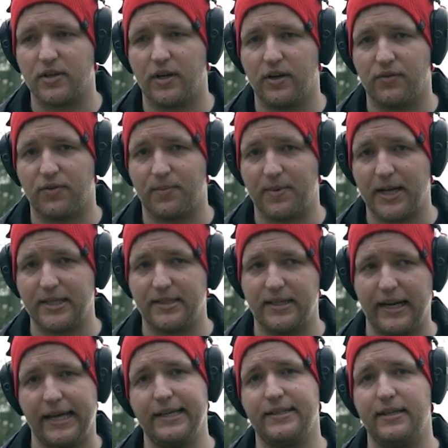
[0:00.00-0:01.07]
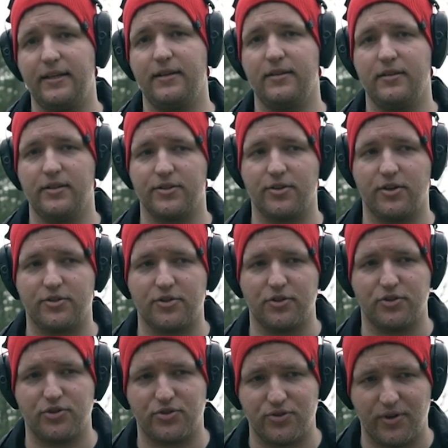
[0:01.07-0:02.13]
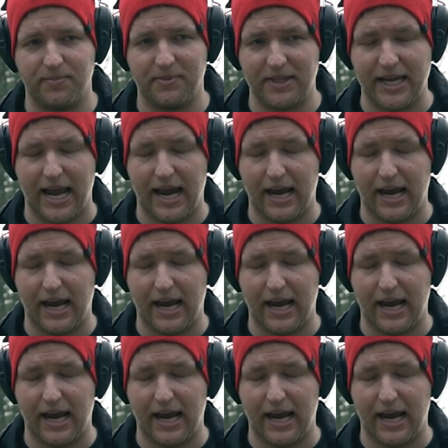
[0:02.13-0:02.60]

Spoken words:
from 1918, is also extremely